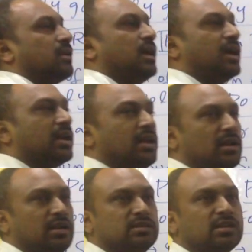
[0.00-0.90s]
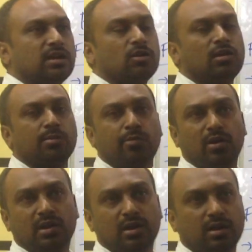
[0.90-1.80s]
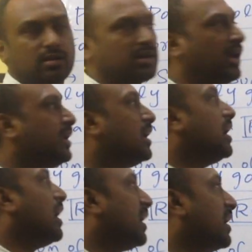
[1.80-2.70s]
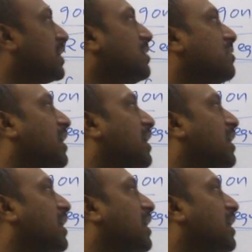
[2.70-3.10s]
triangle is a regular polygon, right? And I can